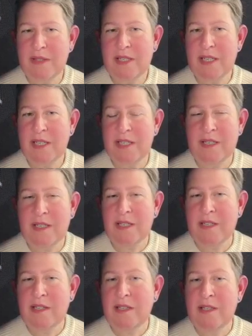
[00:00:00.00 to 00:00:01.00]
we look at
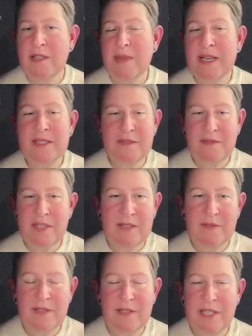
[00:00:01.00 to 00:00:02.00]
the massive
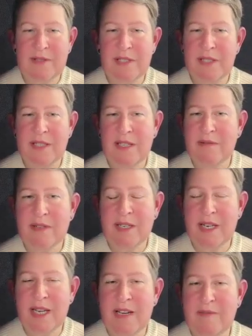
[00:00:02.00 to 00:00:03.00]
need for electricity that we're
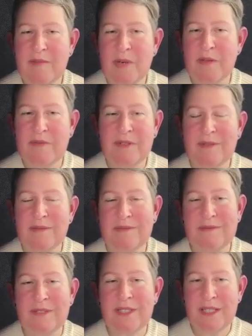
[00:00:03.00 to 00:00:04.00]
going to have both for
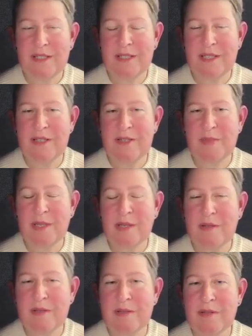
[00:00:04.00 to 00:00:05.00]
data centers,
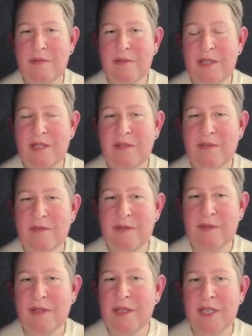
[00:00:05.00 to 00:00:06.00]
but also,
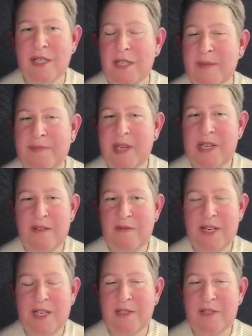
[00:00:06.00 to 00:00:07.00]
for
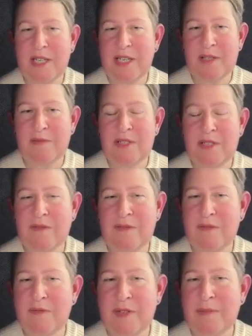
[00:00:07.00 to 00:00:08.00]
manufacturing as we
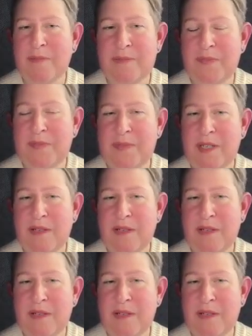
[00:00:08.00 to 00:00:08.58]
shift from,